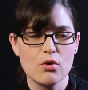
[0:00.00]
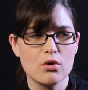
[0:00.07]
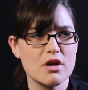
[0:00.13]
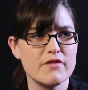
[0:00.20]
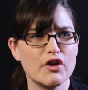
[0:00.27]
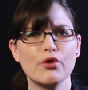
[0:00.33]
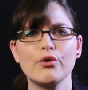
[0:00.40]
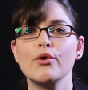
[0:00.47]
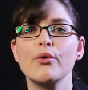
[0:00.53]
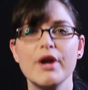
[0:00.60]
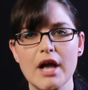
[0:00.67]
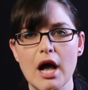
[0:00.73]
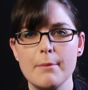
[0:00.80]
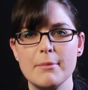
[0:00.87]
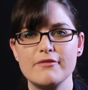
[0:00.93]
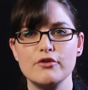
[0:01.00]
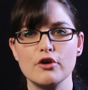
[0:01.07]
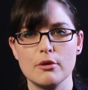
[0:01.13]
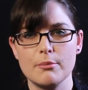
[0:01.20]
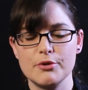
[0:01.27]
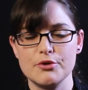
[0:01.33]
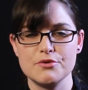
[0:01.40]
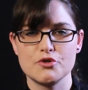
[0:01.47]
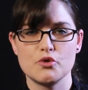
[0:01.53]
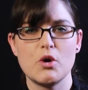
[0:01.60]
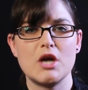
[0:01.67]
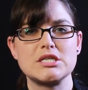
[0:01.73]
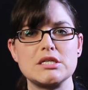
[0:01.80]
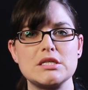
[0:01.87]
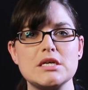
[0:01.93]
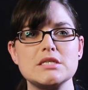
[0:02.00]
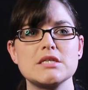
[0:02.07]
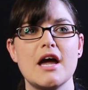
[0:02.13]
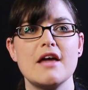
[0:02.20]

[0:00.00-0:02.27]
or even crewing up if you're a producer watching this.